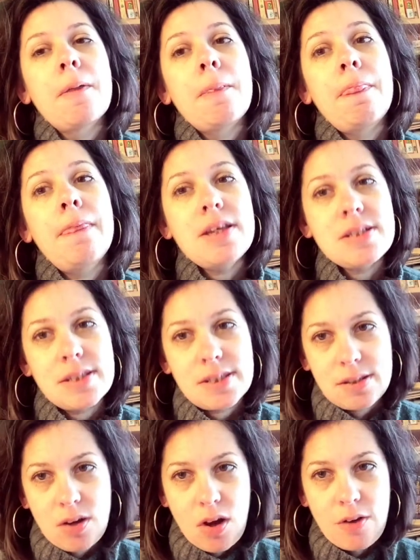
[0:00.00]
this
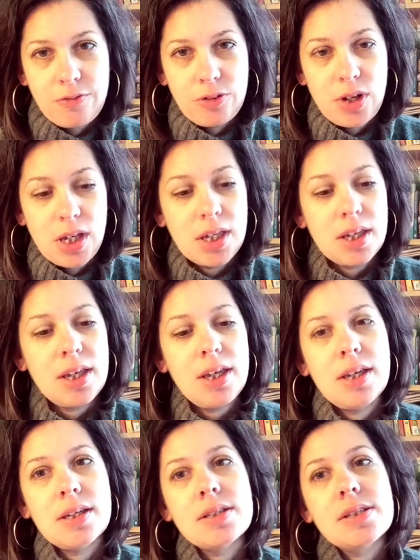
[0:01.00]
offering
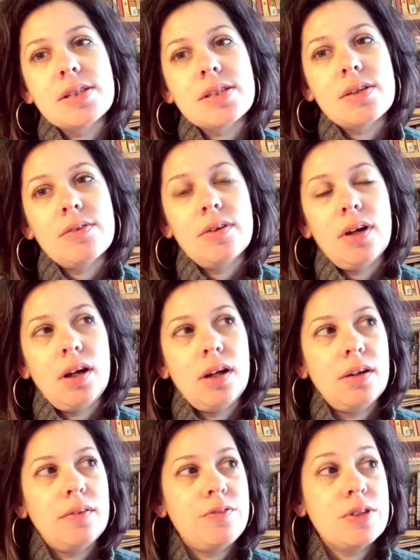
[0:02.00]
is
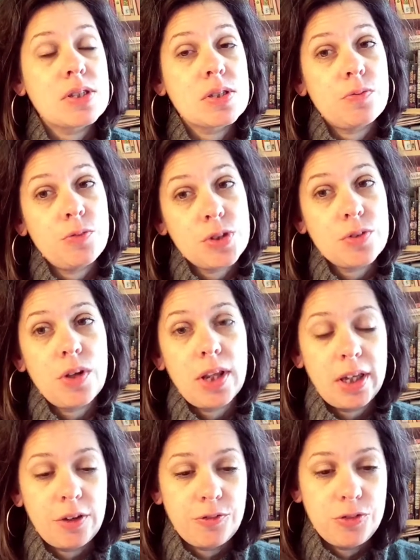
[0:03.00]
feels, first of all,
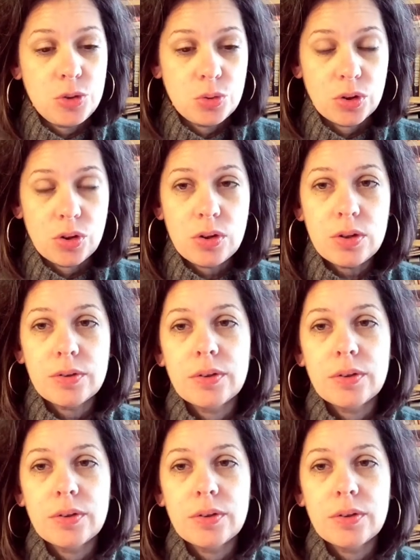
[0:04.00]
like a funeral.